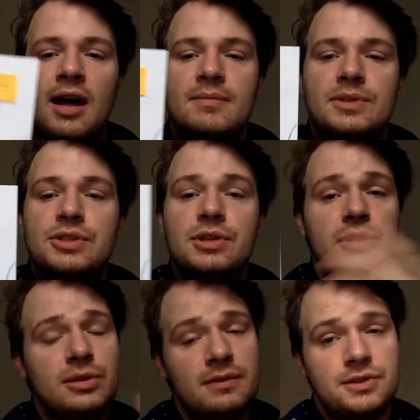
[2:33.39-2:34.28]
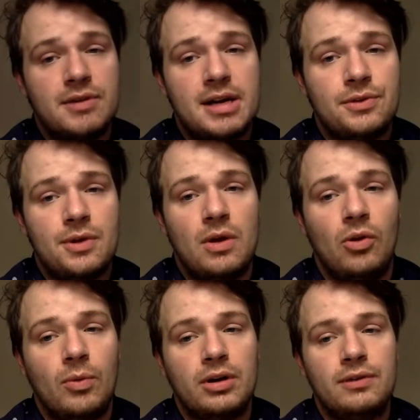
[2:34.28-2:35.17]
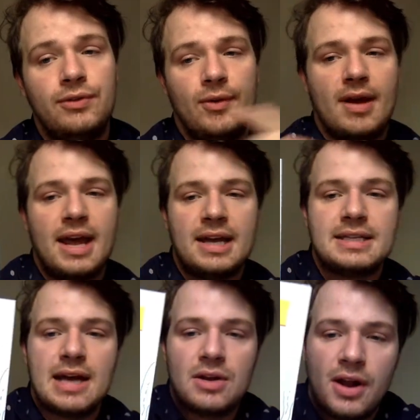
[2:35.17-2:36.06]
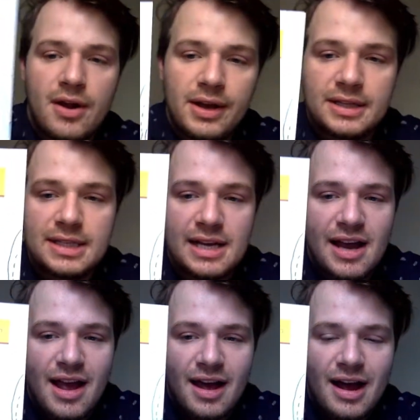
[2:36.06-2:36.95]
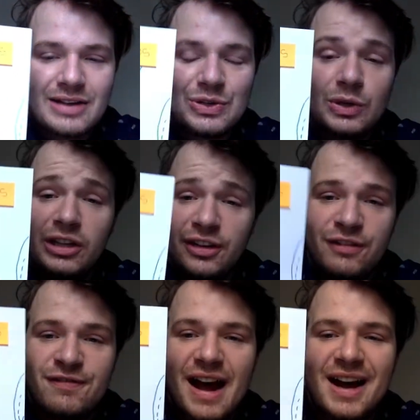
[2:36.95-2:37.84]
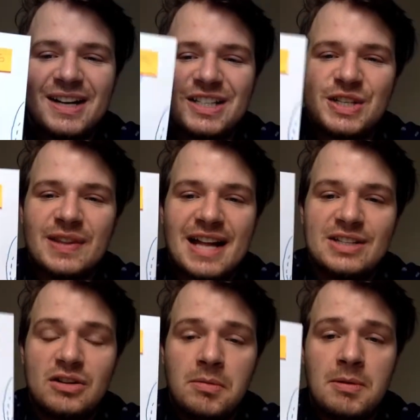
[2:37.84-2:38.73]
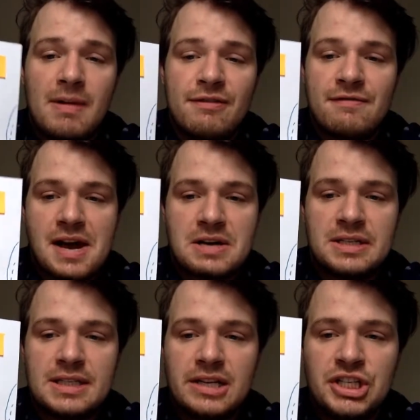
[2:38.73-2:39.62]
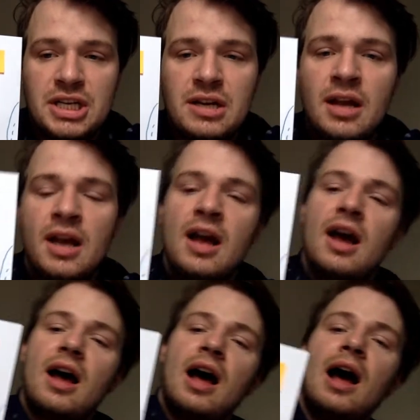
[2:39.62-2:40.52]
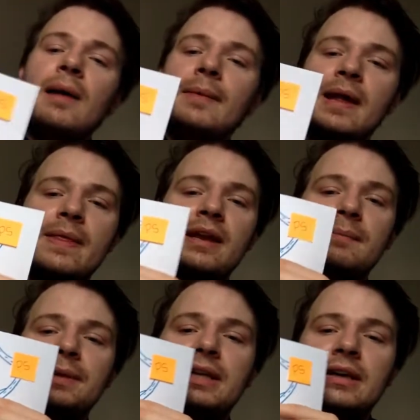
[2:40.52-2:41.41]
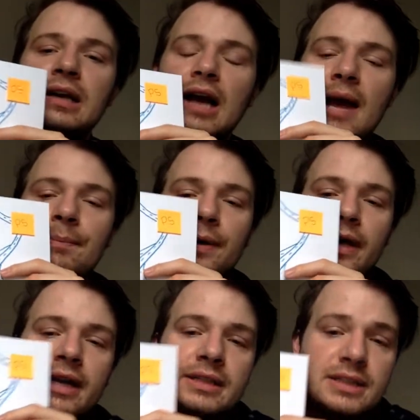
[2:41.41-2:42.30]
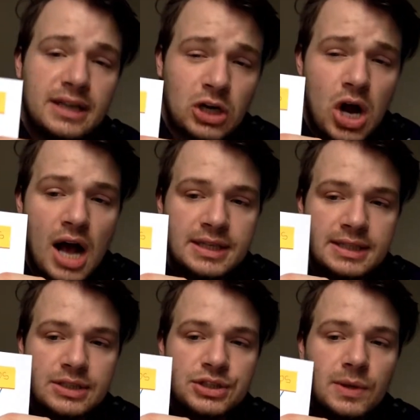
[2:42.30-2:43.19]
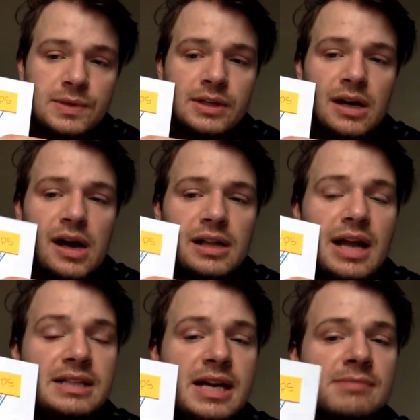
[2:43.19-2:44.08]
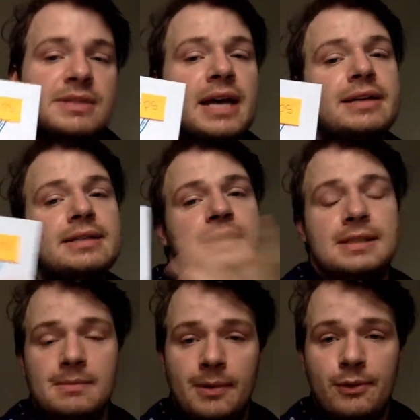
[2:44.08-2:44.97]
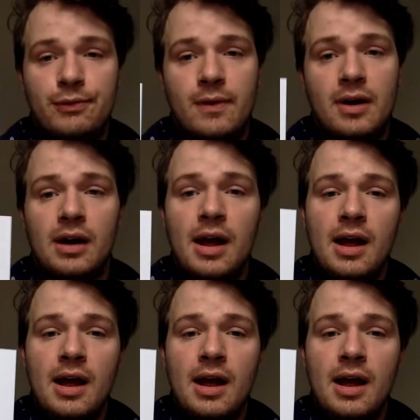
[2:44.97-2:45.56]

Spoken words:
So you don't have to write out the whole word if you want. And down here you can see I drew a little fire, and so that's going to be my fire station. And then up here I put it's a cross, and so a lot of times that is a symbol for